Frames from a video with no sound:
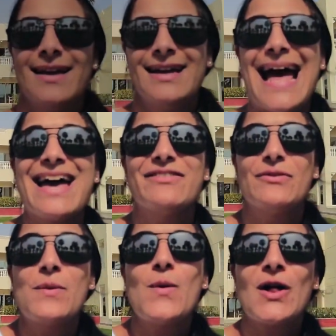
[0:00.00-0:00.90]
Hi
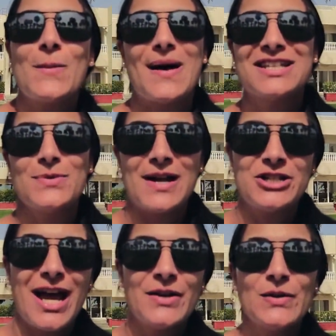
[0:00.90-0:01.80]
everyone, welcome back to my
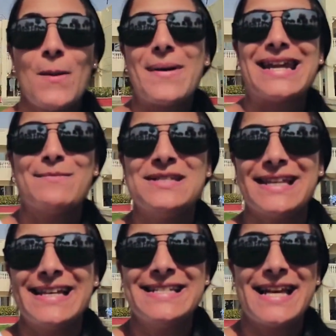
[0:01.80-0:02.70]
channel. My name is
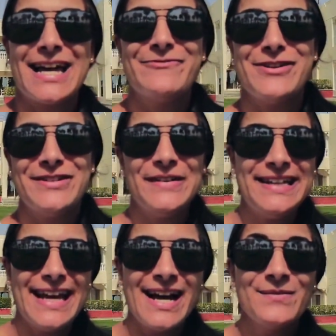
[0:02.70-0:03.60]
Elisa if you're new
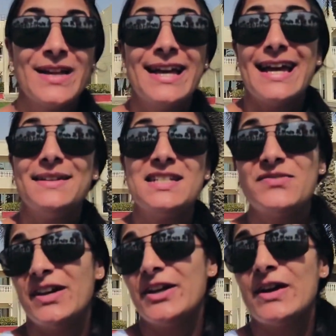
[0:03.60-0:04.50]
here. In this
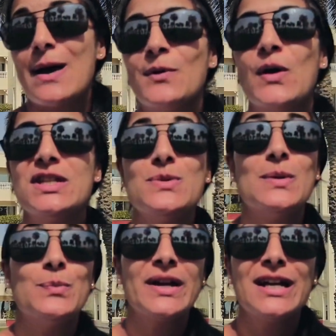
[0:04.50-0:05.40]
video, I'm going to be
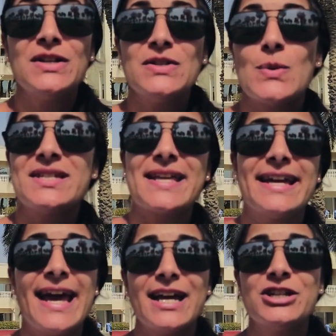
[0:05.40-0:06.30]
bringing you to a
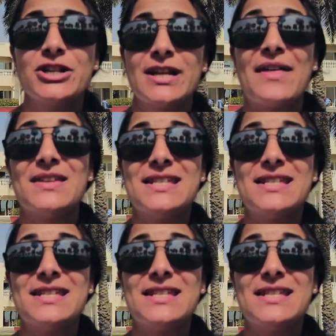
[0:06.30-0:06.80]
staycation at the